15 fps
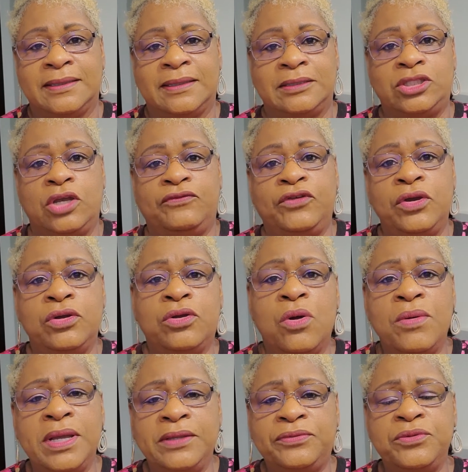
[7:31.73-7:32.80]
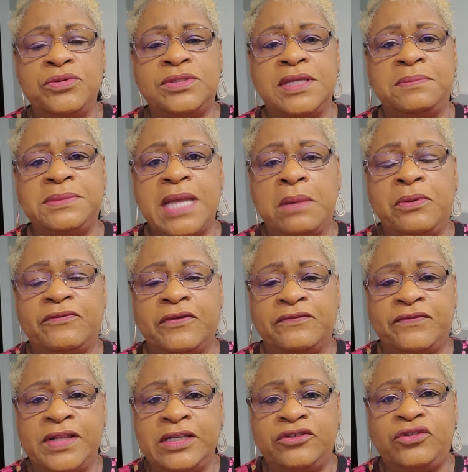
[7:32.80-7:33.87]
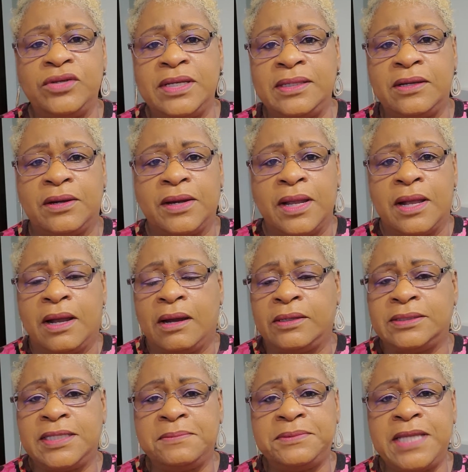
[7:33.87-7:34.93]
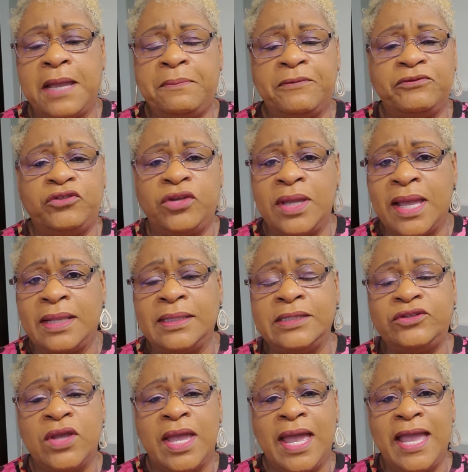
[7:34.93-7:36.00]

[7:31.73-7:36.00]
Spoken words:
So if you're going through some type of affliction or some type of challenge,